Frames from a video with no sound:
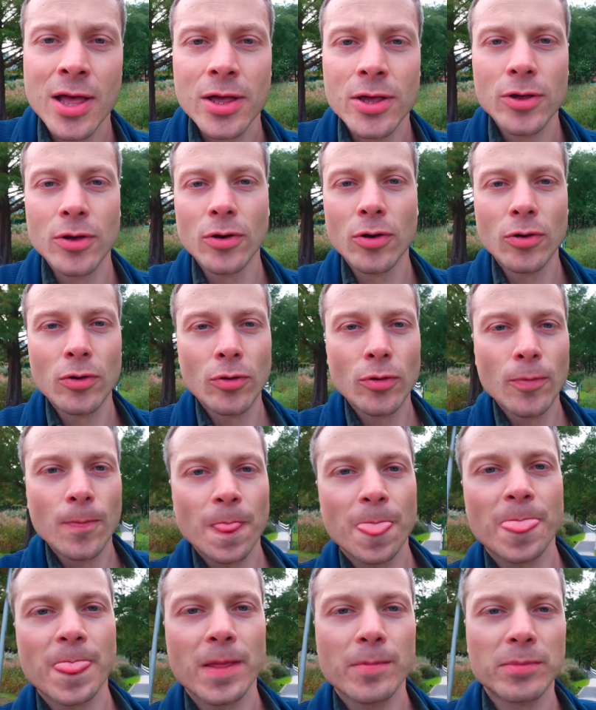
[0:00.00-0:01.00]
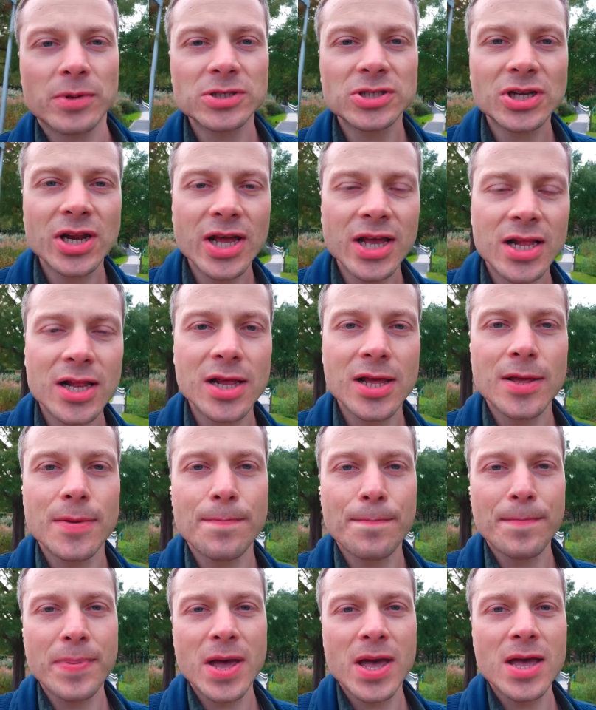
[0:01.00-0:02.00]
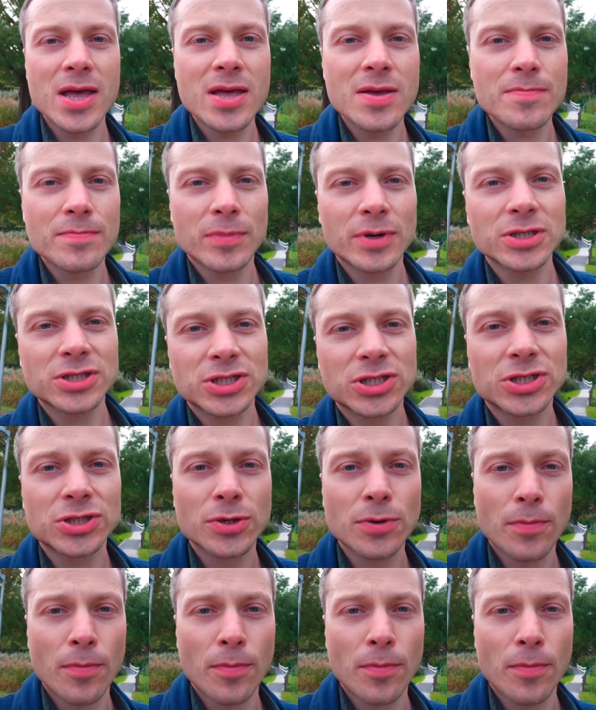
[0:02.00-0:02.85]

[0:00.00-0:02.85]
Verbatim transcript: you'll much likely pay much